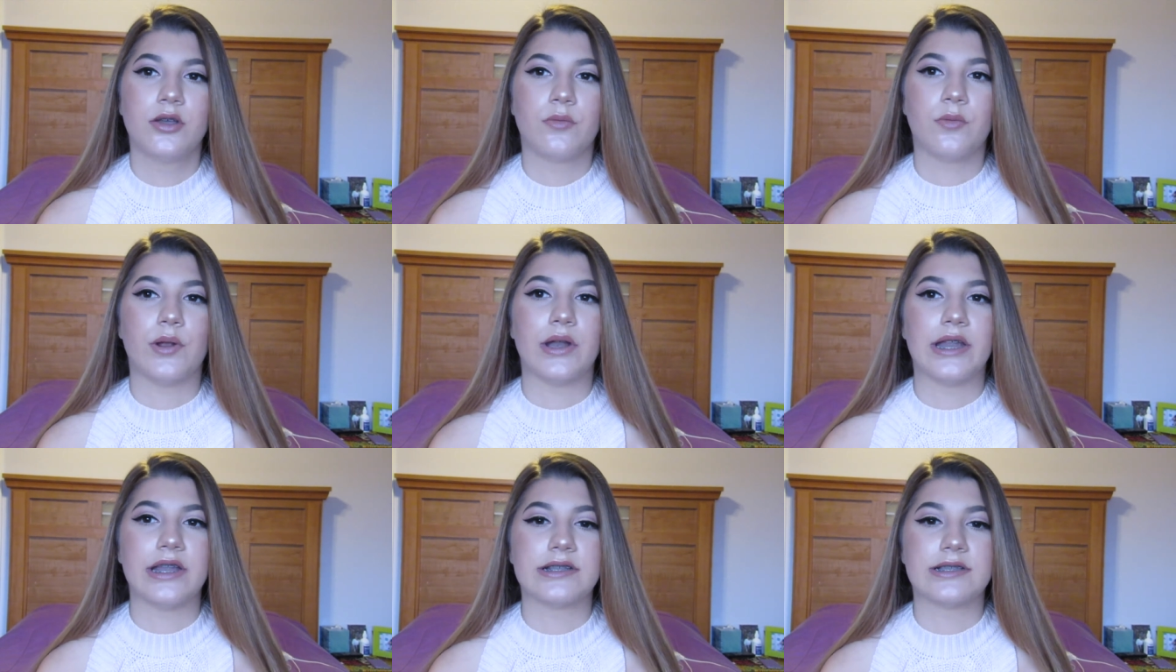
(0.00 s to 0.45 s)

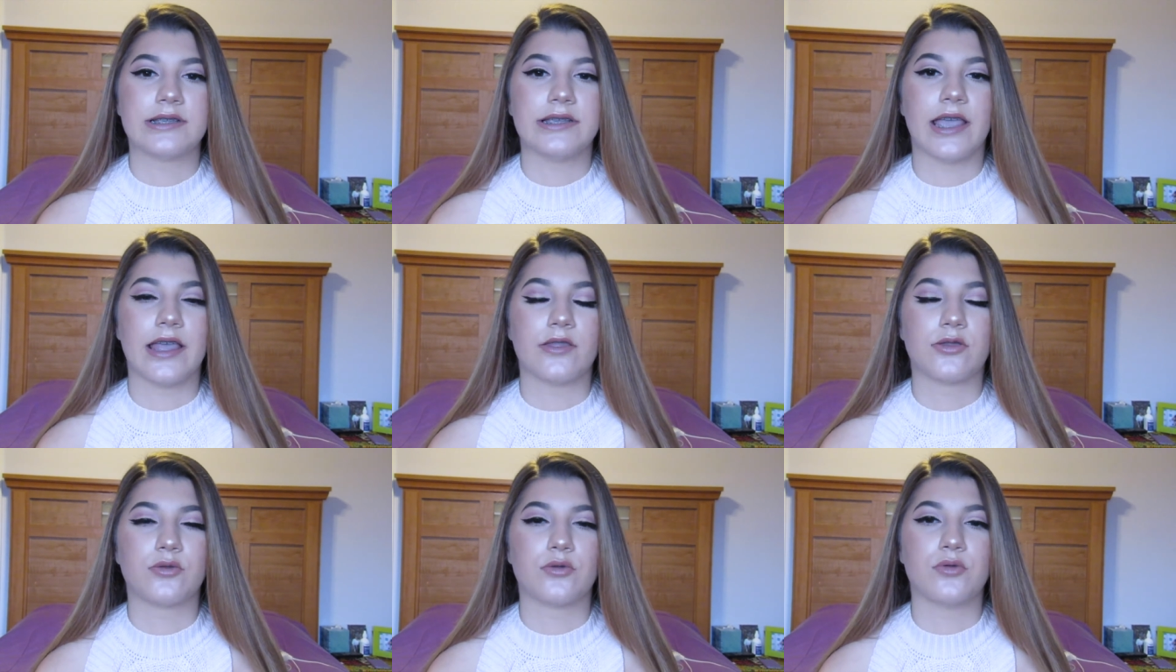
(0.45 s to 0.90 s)
We need to
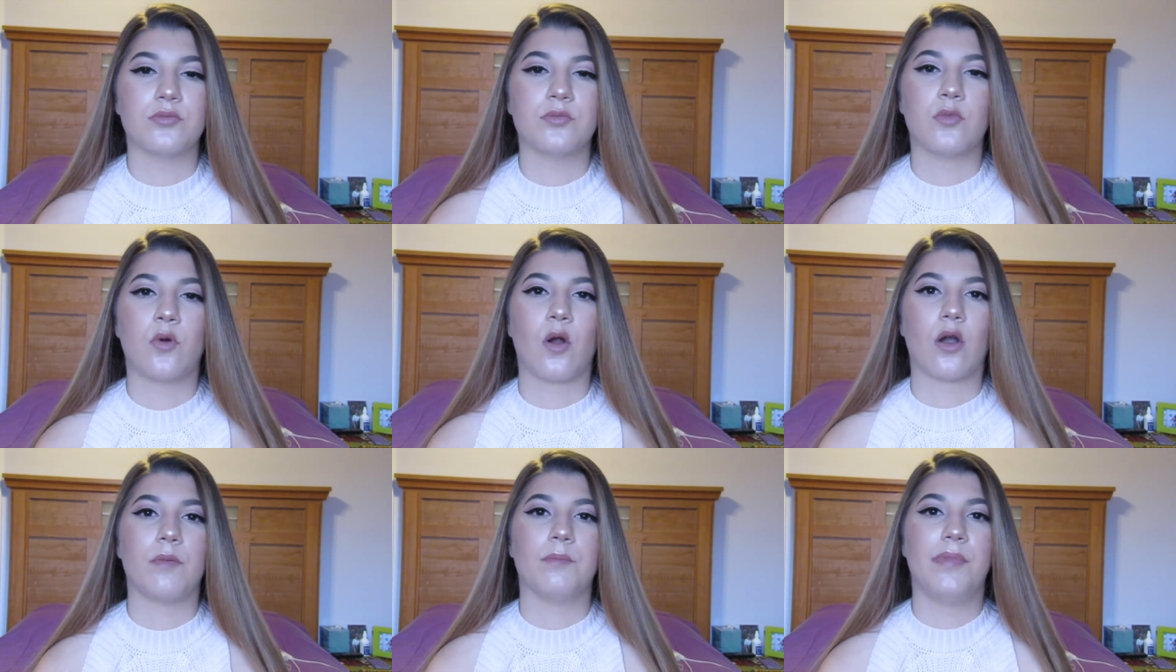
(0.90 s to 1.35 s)
get through
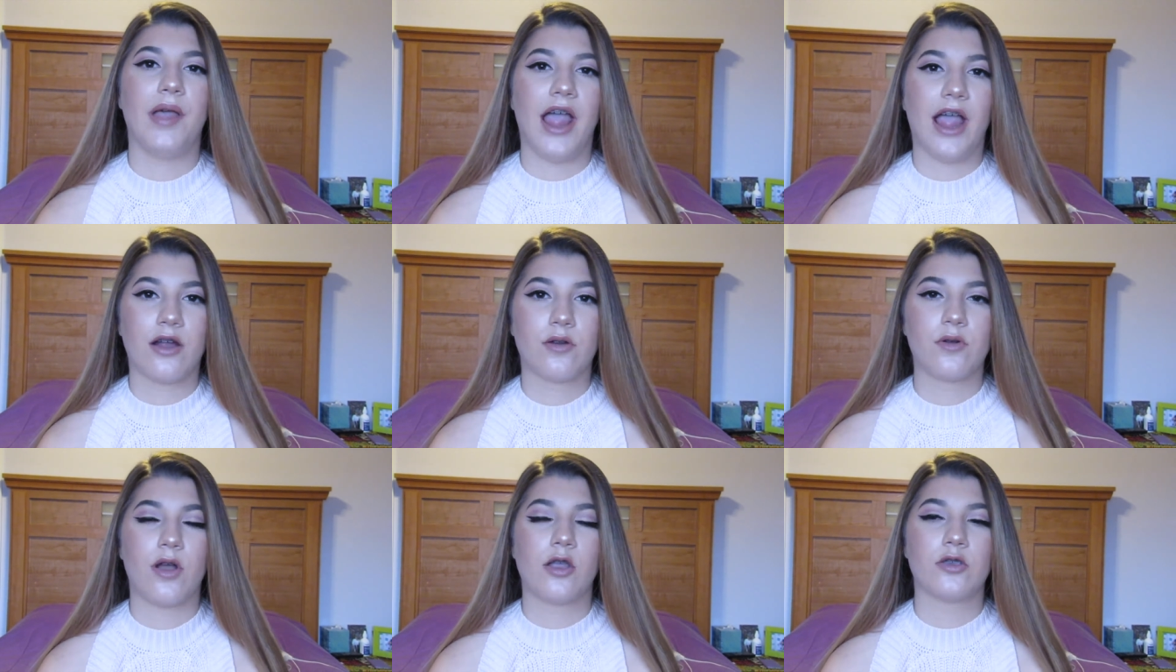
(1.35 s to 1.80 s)
more
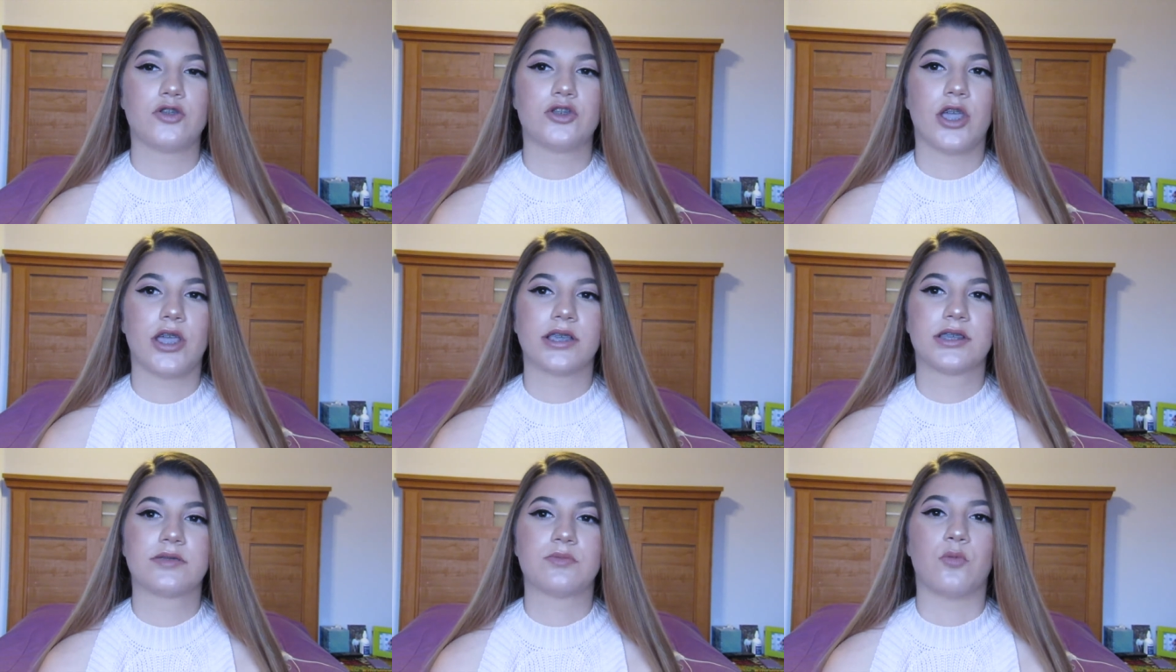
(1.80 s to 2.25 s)
background
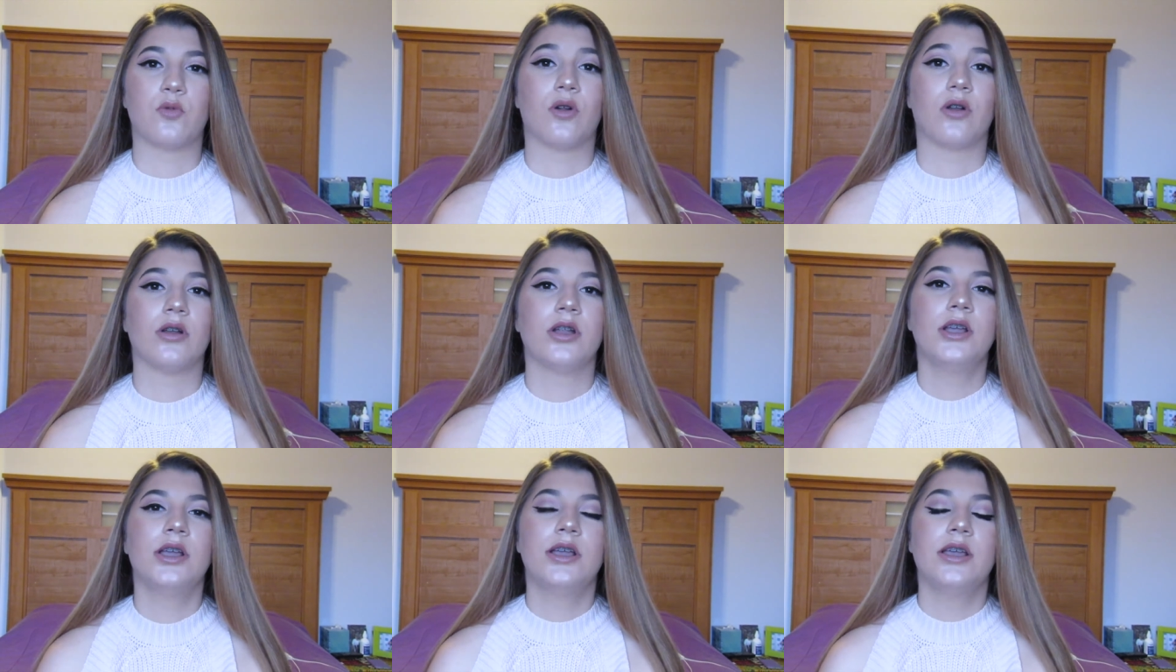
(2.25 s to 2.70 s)
checks,
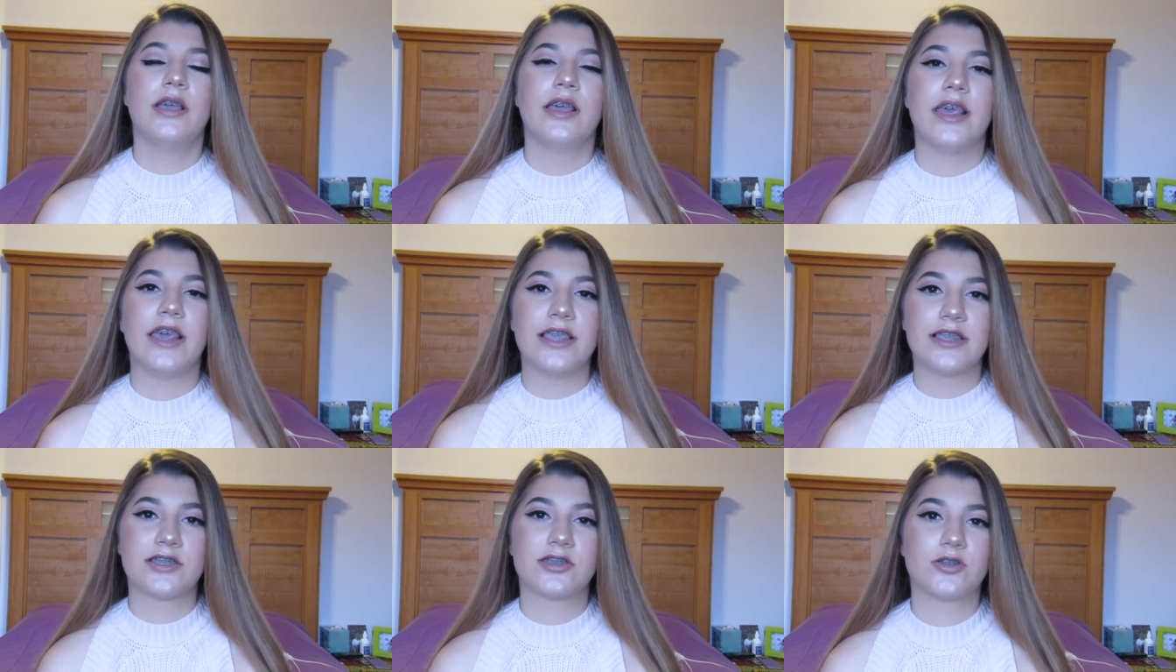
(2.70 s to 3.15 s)
more
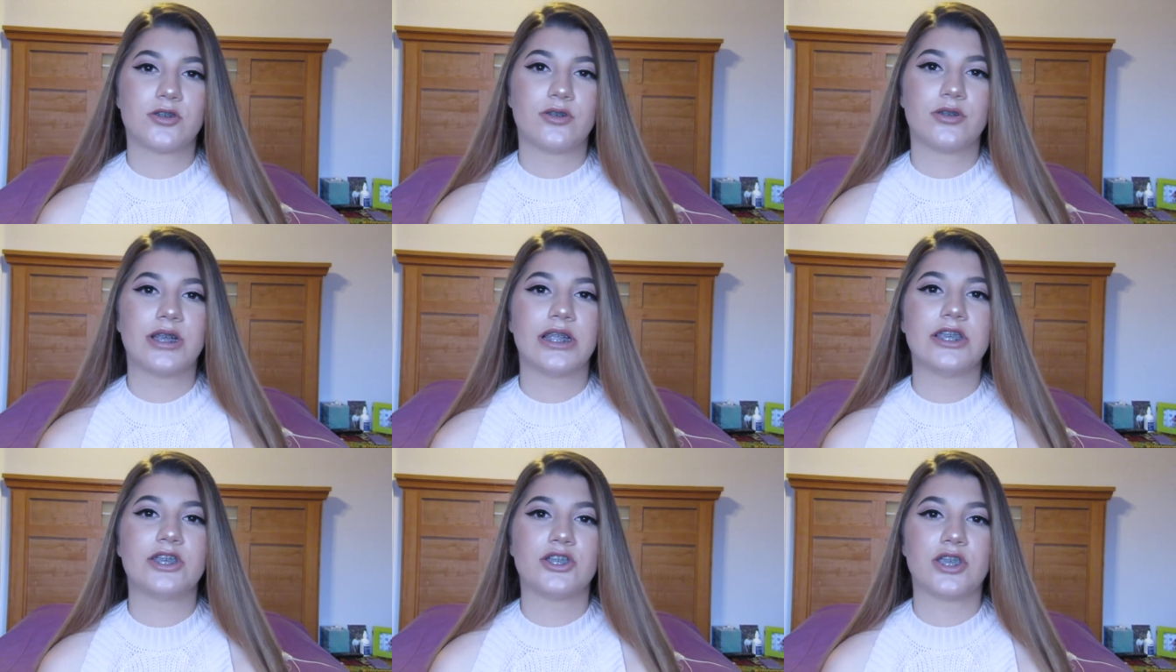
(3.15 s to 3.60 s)

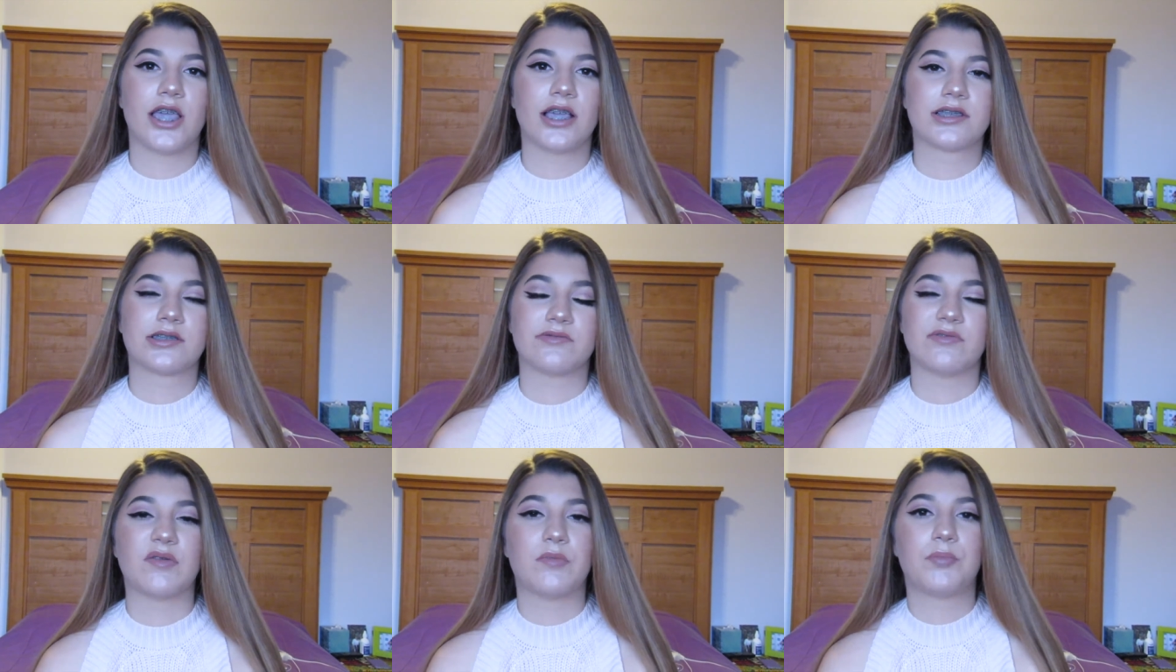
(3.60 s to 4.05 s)
history
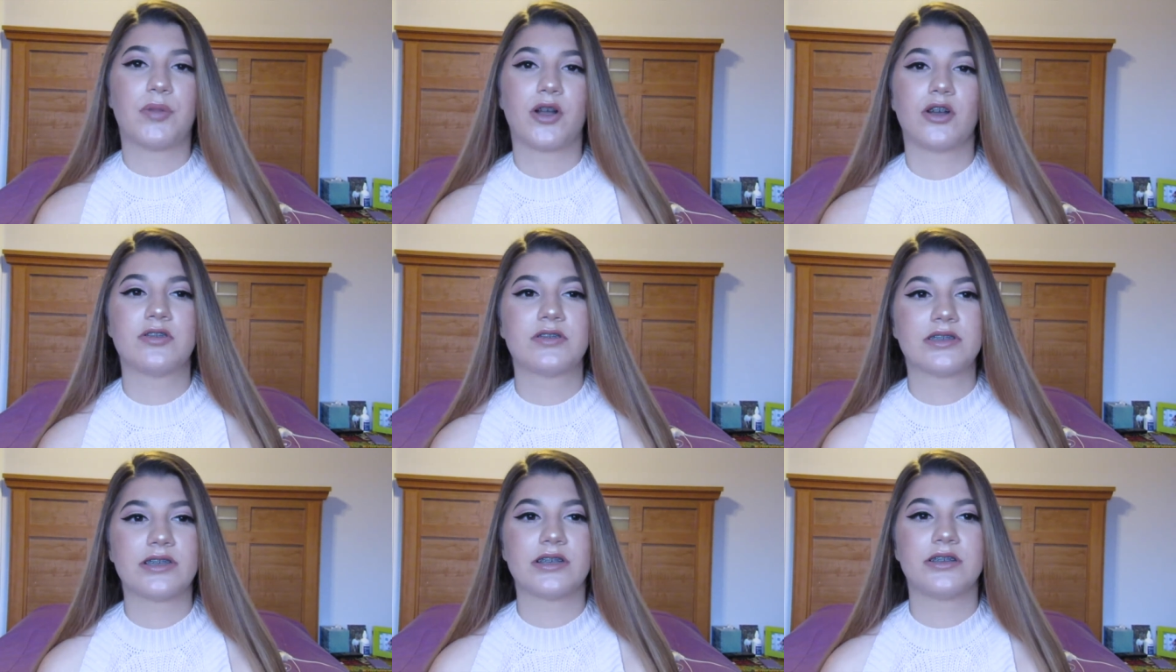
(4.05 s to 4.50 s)
checks of a
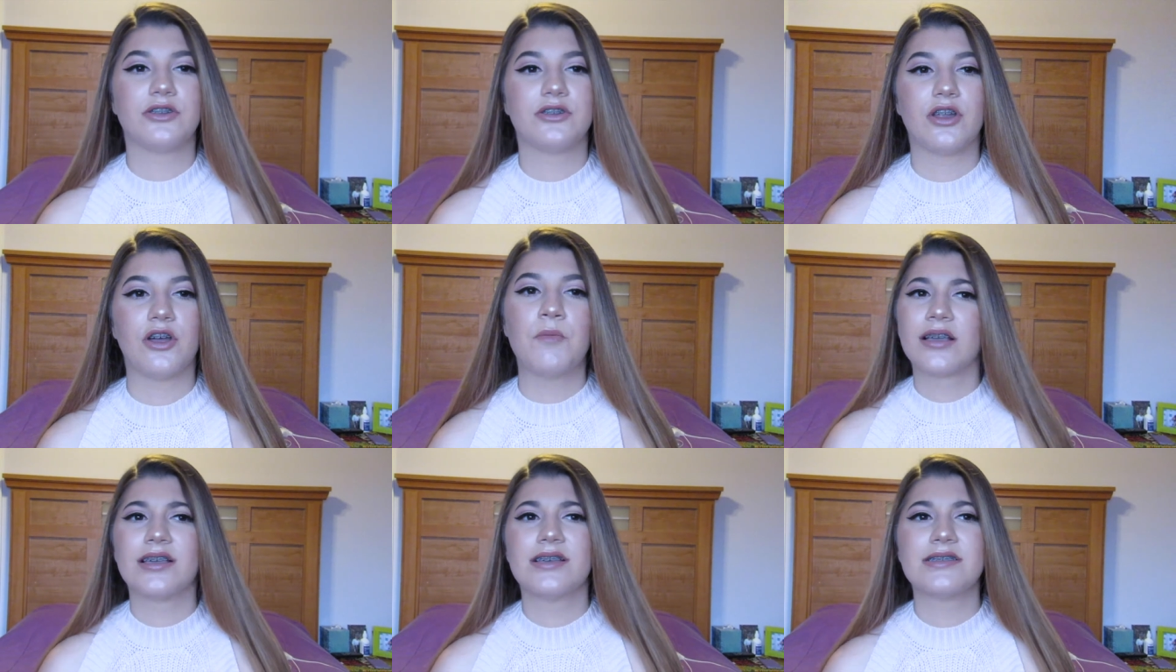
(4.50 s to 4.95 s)
person, you
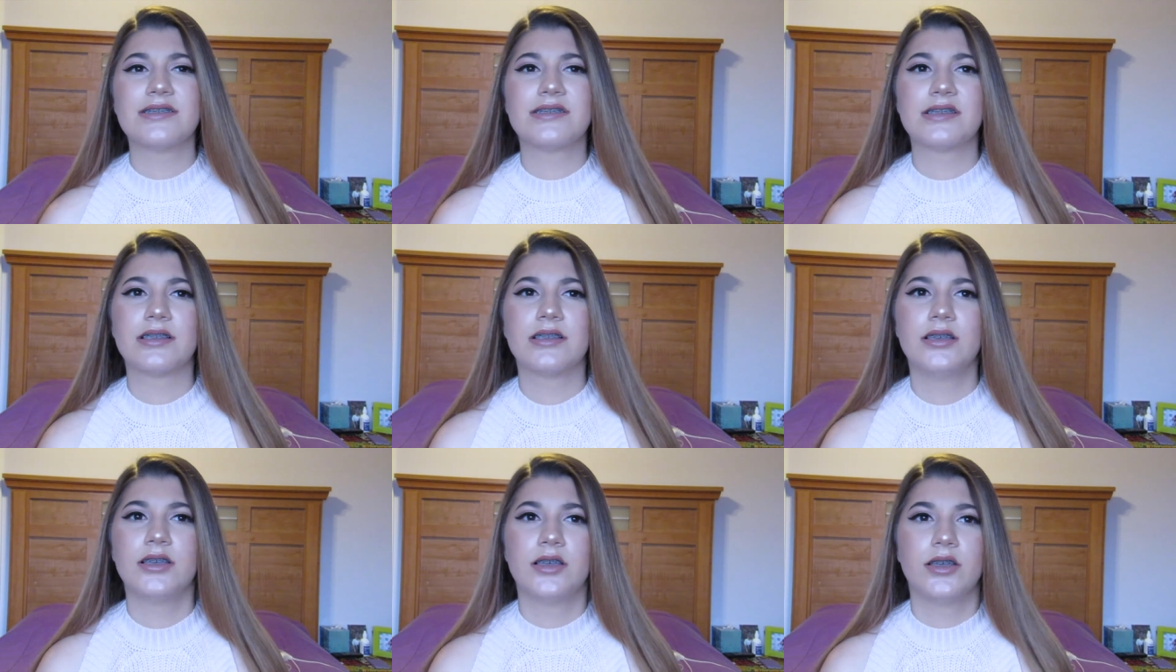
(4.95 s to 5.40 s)
know,
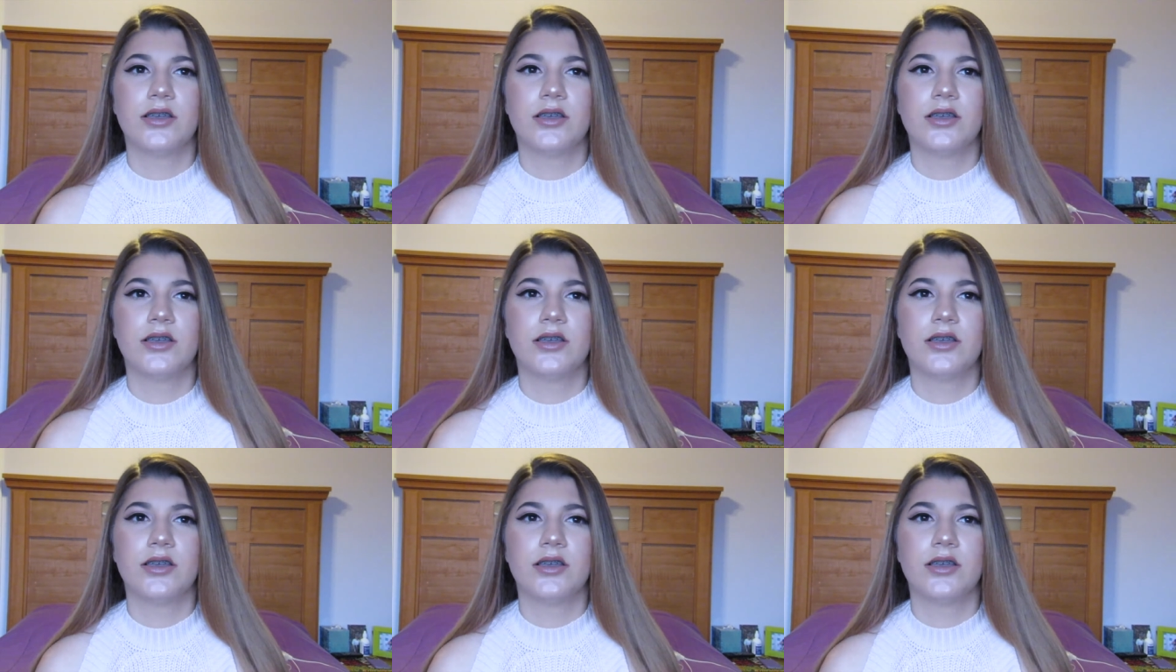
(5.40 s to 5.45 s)
because